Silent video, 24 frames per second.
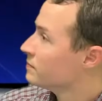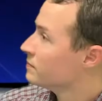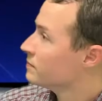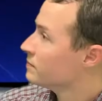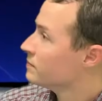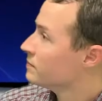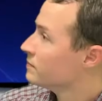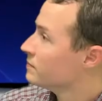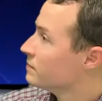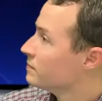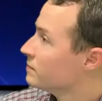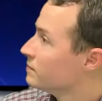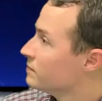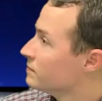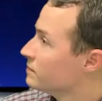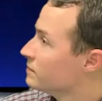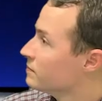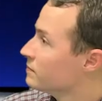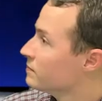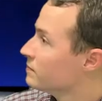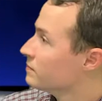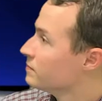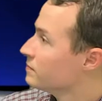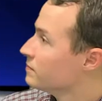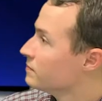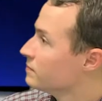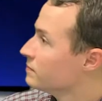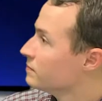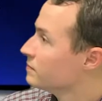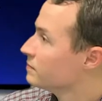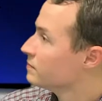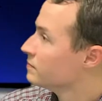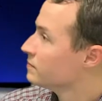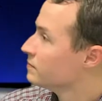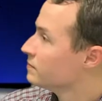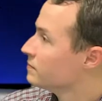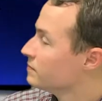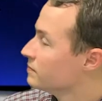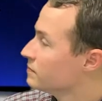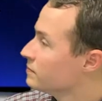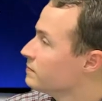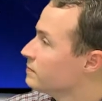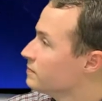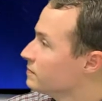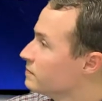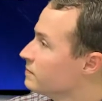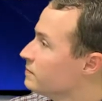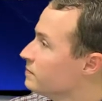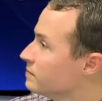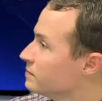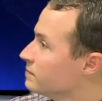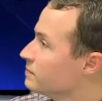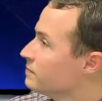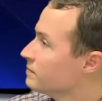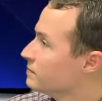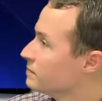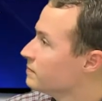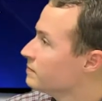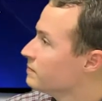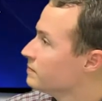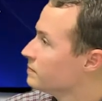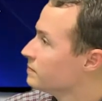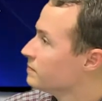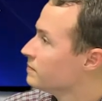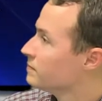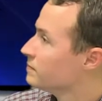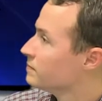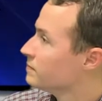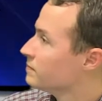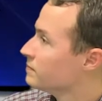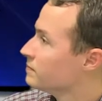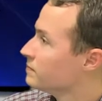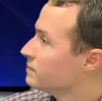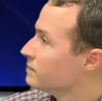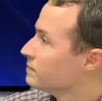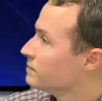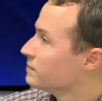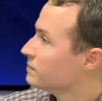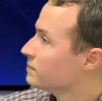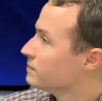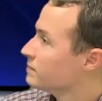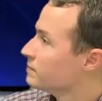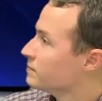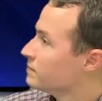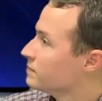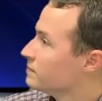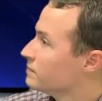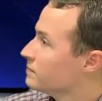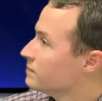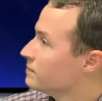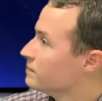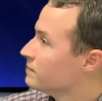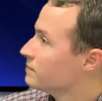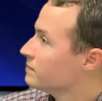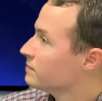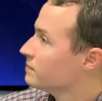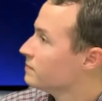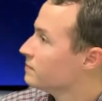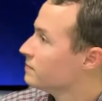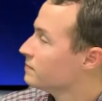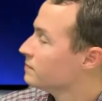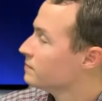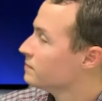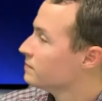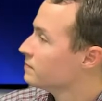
[no speech]